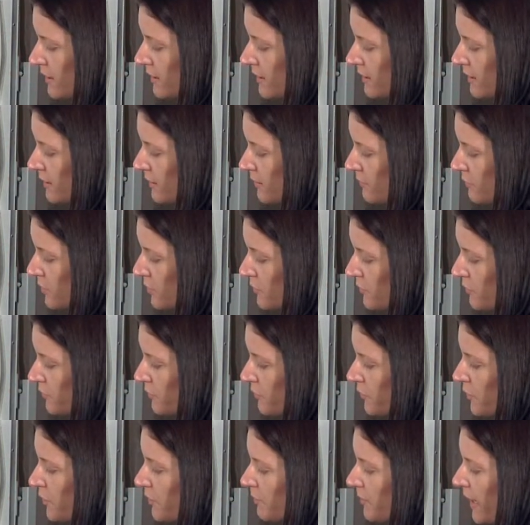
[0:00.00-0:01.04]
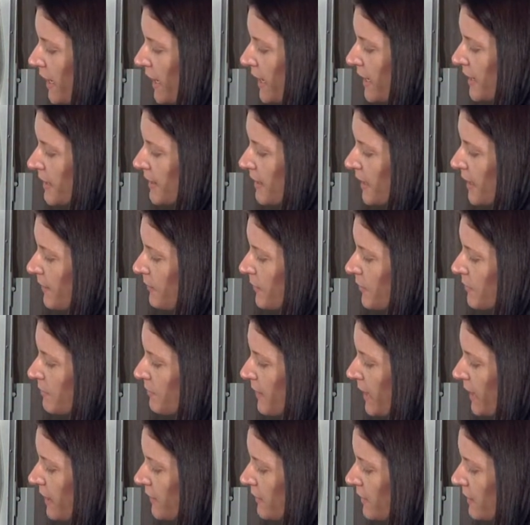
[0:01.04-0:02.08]
in it, which refer pain up the
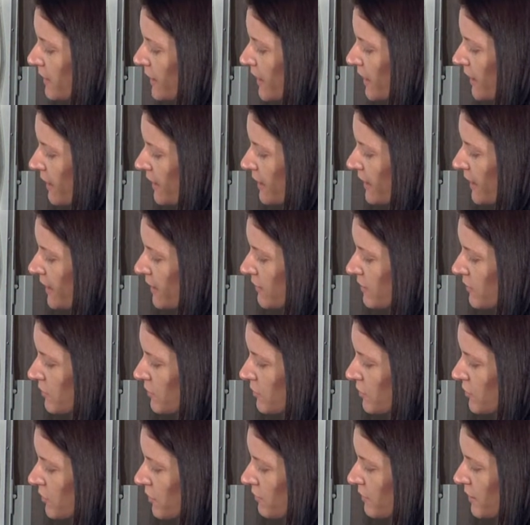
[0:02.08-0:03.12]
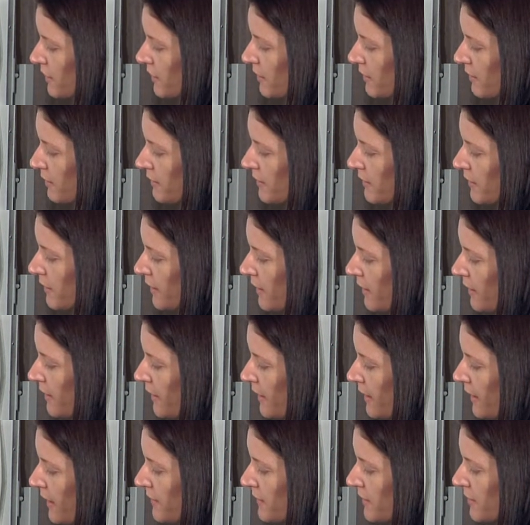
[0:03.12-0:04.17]
back of the neck and out to the shoulder.
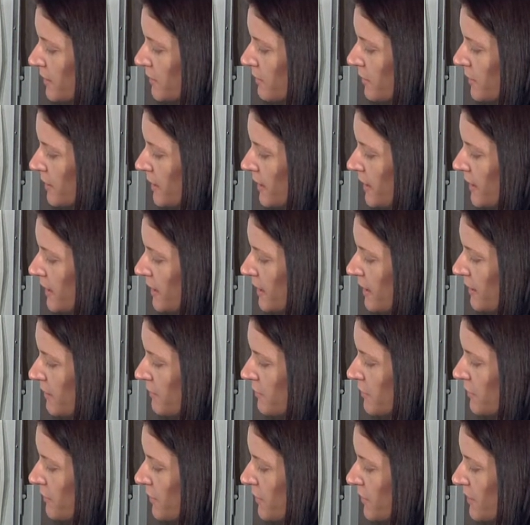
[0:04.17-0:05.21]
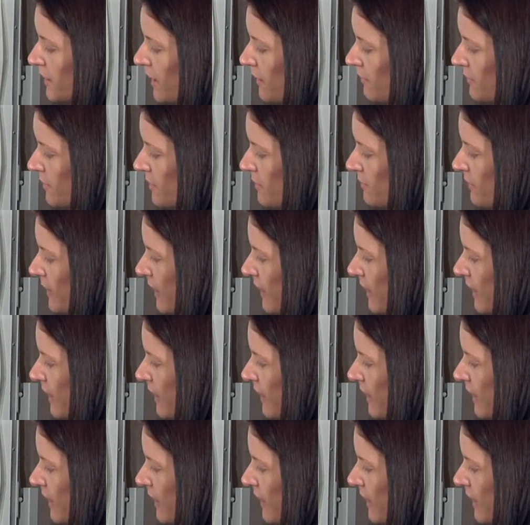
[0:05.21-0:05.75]
And this one here refers up to the